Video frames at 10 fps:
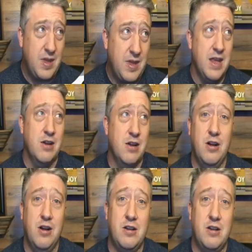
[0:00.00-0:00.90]
and they were
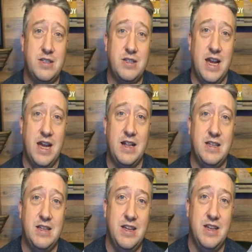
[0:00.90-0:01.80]
all exactly
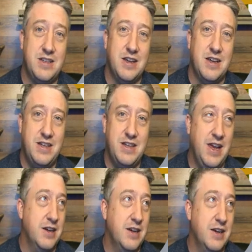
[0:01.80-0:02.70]
synced
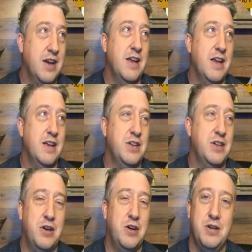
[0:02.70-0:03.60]
together.
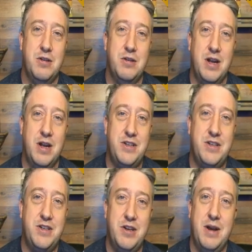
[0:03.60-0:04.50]
So when I turned
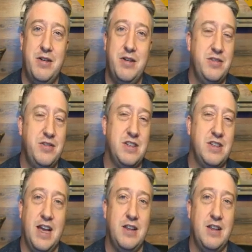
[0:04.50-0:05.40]
around, it was
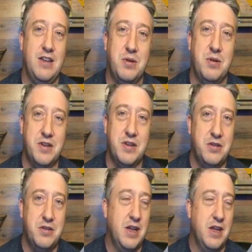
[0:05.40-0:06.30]
exactly 12 noon,